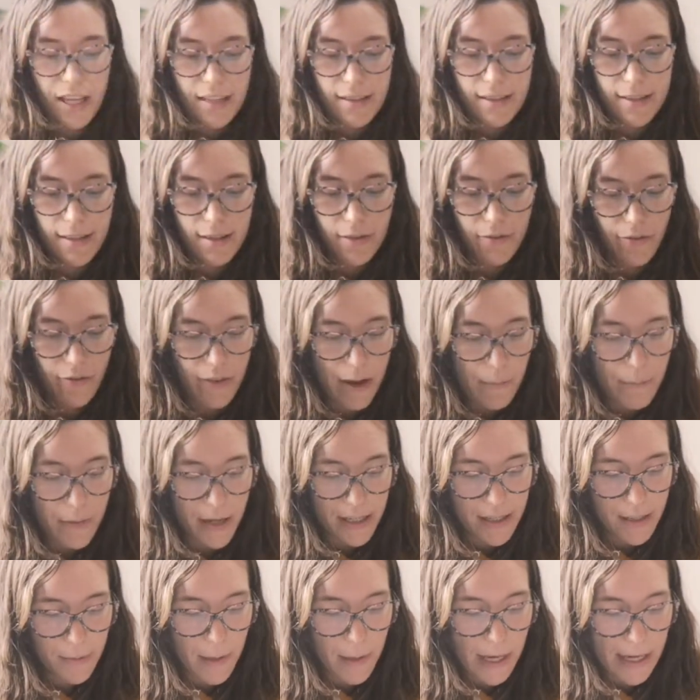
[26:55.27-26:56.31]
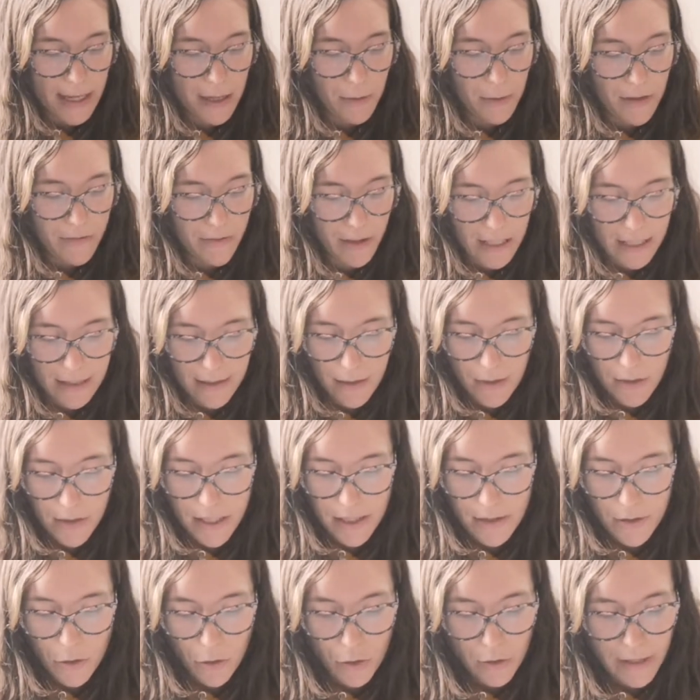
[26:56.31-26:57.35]
Kidston fabric to back it with, and there's a nice
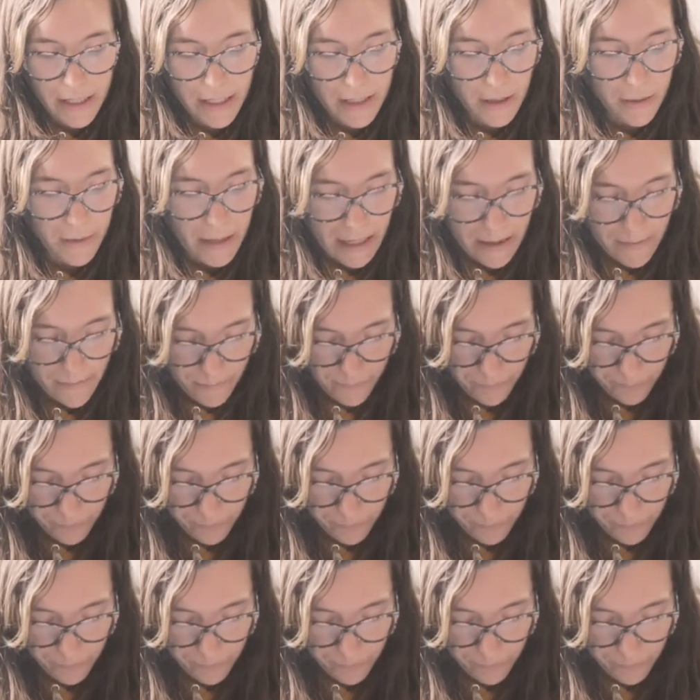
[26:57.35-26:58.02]
story to it.